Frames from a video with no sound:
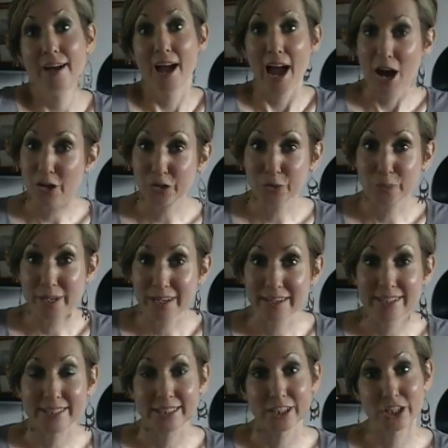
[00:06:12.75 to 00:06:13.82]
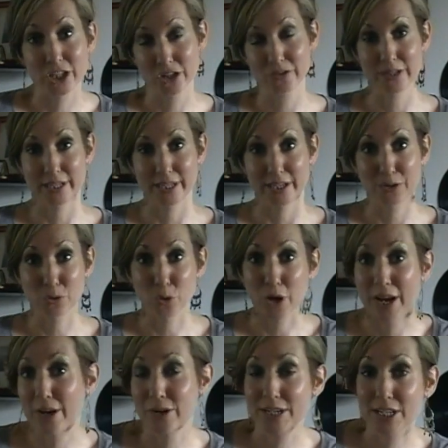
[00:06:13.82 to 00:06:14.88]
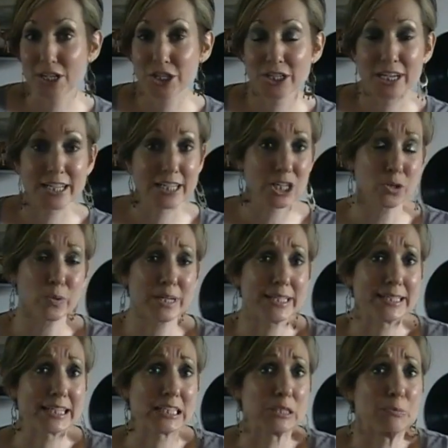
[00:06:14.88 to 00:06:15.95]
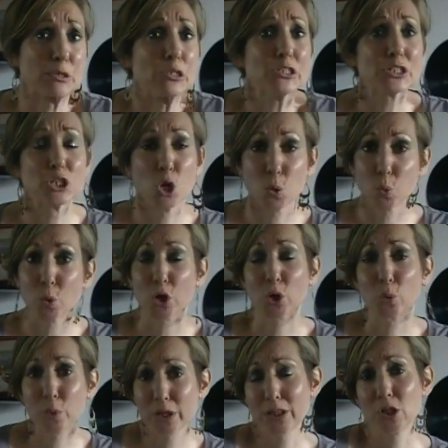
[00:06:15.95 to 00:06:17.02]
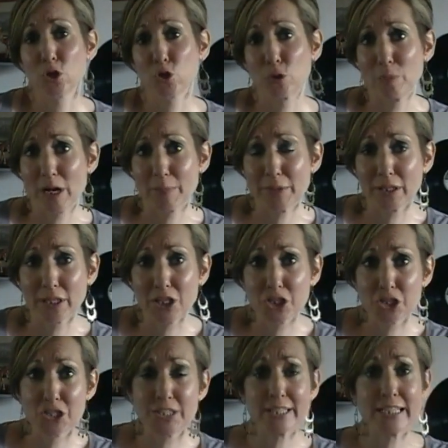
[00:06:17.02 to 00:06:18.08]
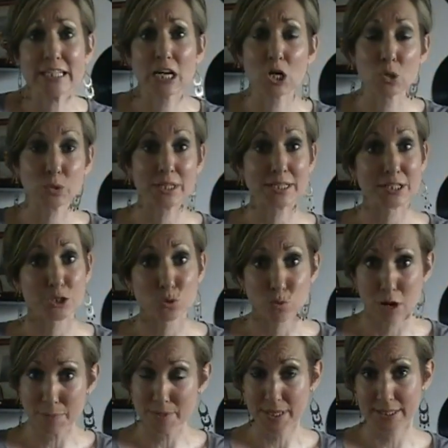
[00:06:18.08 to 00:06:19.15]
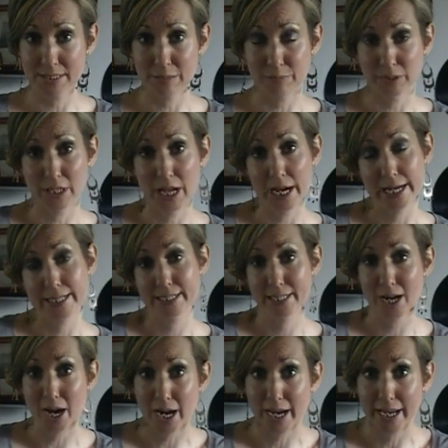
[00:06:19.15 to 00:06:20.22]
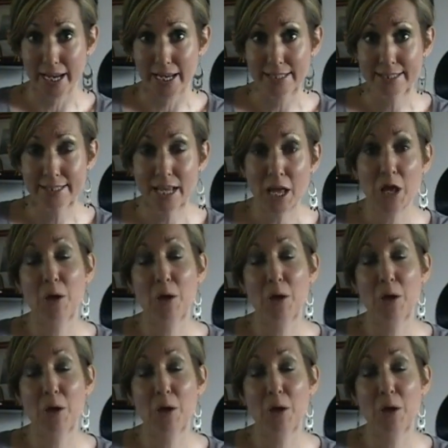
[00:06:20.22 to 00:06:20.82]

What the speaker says: how do we as security or heritage and antiquities experts work with local populations to not only disrupt the supply to IS,